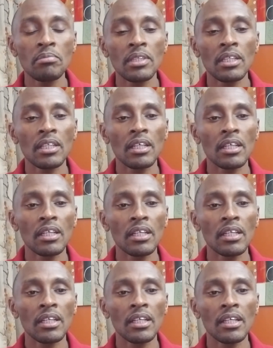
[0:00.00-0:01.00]

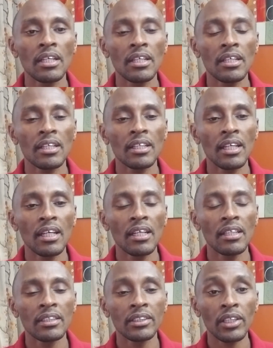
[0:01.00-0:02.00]

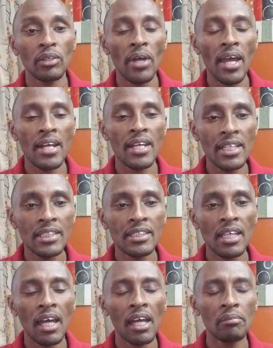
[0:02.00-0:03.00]
they require
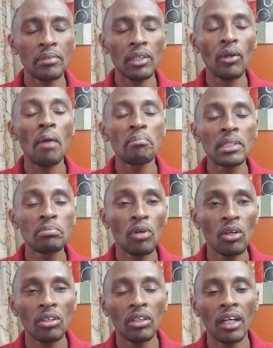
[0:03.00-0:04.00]
a bit
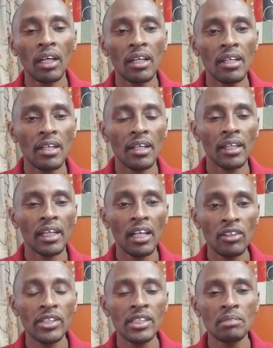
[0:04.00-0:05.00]
more
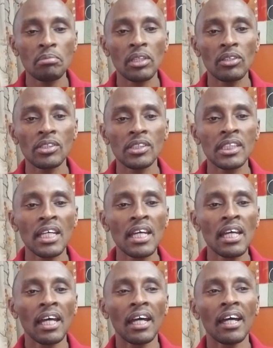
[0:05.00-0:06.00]
calories because
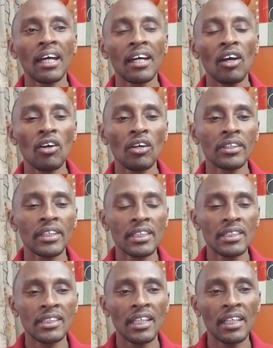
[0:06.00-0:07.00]

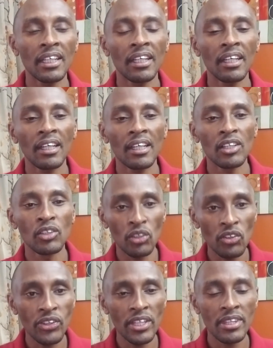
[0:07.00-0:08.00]
there's a
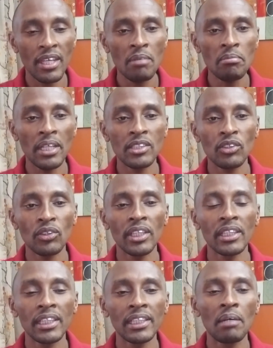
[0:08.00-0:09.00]
growth in them, and so they
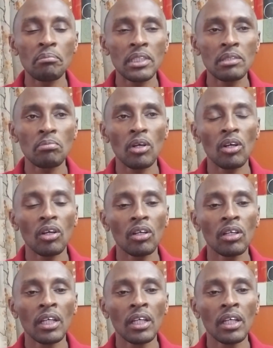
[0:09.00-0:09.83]
need a bit more